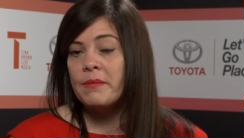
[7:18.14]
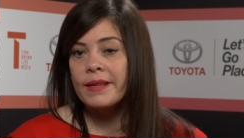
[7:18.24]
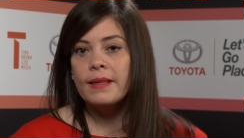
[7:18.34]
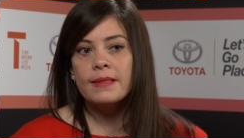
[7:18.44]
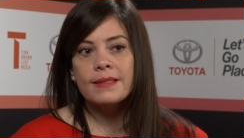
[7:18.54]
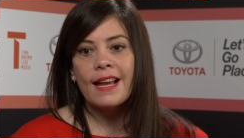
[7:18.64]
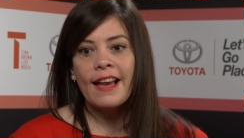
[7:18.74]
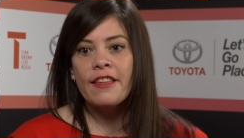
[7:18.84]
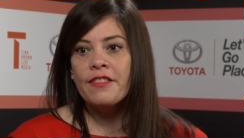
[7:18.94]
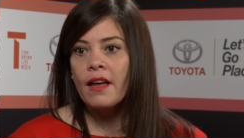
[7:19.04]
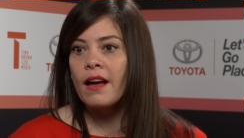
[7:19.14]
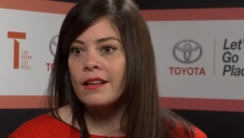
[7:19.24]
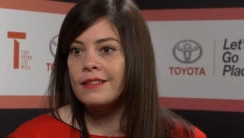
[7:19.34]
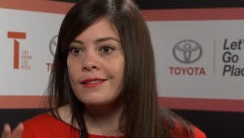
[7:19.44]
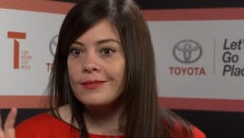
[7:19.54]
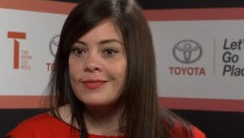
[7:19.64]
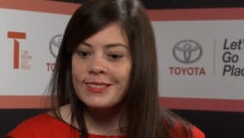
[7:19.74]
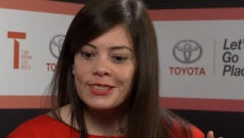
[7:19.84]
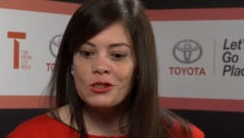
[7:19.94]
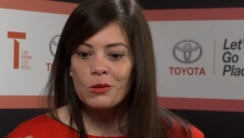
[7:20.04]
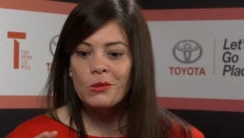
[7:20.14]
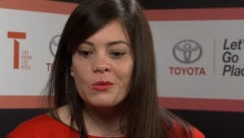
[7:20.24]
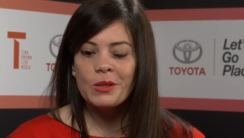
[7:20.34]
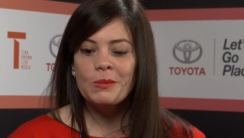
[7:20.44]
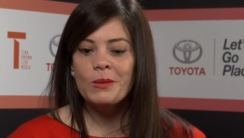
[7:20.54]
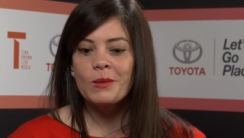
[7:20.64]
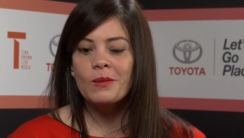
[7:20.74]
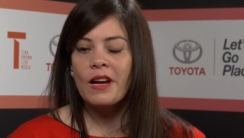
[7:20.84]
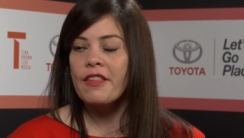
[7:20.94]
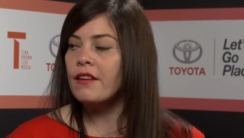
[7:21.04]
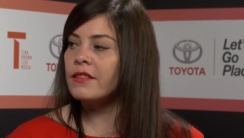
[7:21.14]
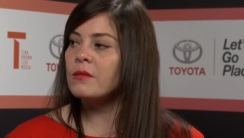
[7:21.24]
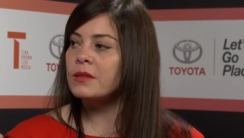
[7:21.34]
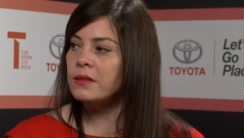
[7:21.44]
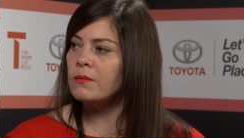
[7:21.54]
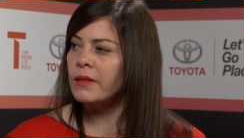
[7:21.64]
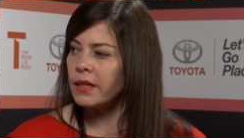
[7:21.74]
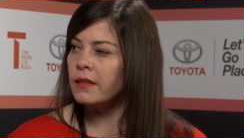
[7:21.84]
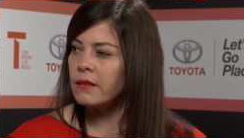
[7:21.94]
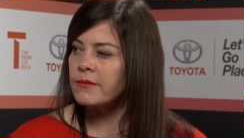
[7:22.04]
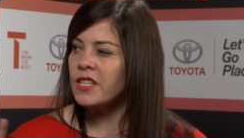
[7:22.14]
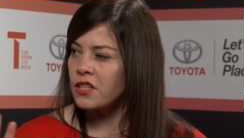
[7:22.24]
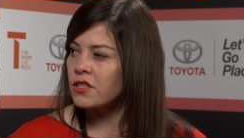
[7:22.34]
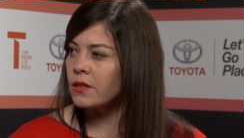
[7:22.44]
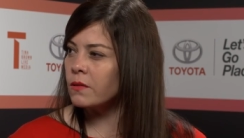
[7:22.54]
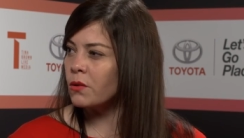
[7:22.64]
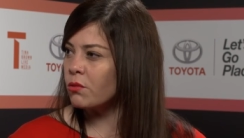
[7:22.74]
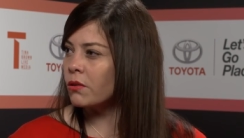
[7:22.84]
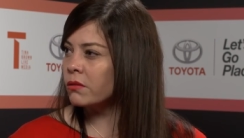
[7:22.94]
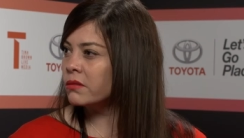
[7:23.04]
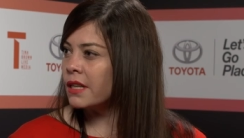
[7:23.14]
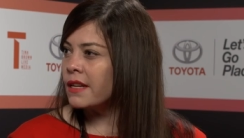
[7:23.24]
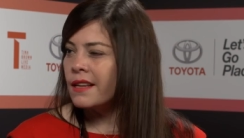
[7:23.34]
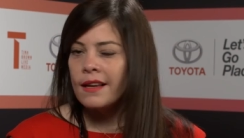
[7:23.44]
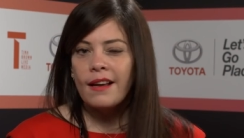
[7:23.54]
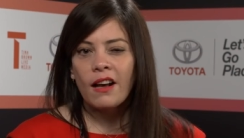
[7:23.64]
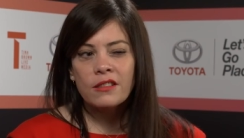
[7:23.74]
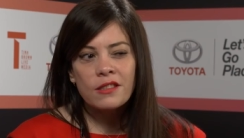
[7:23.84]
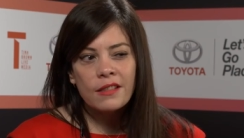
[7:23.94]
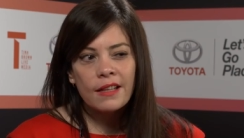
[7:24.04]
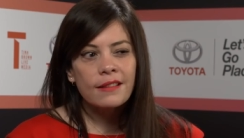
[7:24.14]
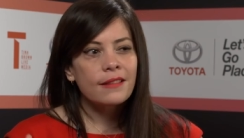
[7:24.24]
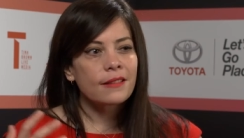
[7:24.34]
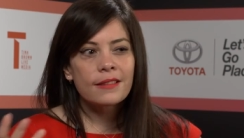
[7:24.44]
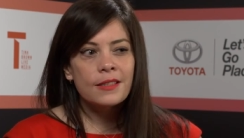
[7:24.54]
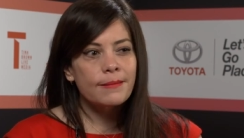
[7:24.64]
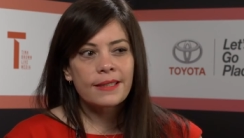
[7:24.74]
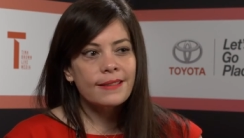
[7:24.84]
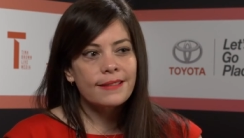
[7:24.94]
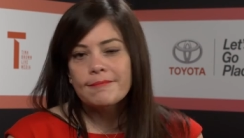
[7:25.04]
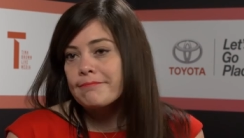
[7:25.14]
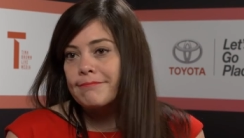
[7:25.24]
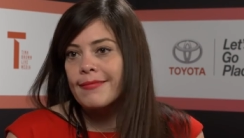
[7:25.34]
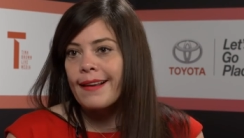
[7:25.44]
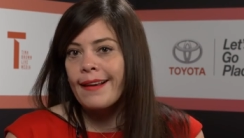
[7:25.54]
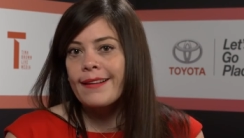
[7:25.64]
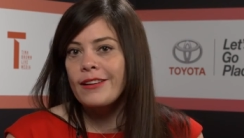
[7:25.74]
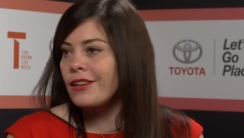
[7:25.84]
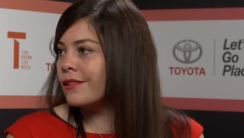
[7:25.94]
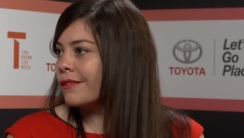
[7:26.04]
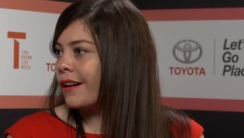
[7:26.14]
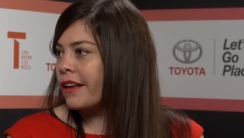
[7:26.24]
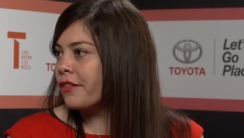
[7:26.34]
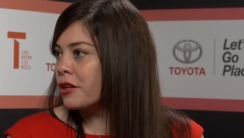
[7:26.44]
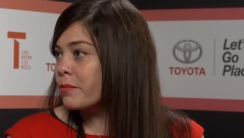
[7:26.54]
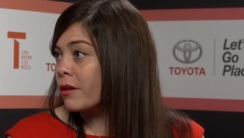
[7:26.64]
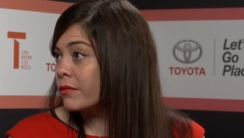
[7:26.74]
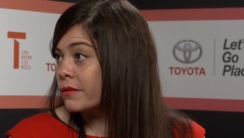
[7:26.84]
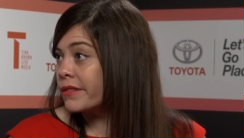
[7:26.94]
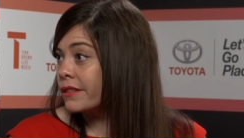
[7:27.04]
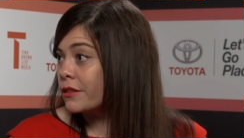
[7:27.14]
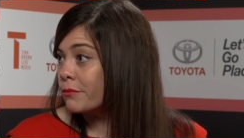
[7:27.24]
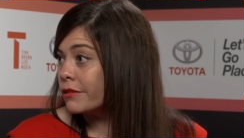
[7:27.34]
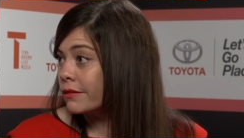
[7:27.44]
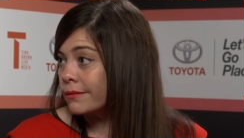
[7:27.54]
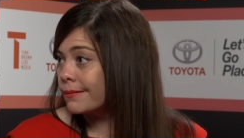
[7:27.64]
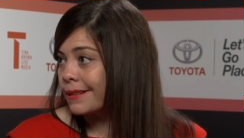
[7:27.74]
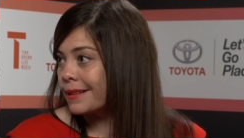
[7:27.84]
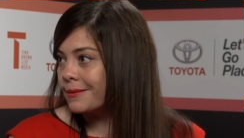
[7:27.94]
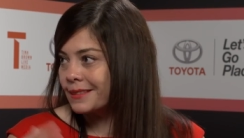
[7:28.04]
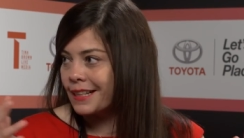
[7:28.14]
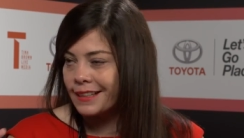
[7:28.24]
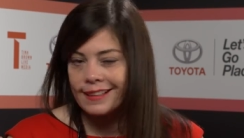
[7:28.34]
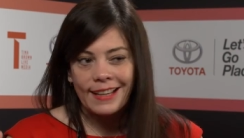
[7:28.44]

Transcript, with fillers: Because I thought, since we were really poor, I thought that was the way of changing the world. Astronaut is because, I don't know, I thought probably being in the moon, I was like,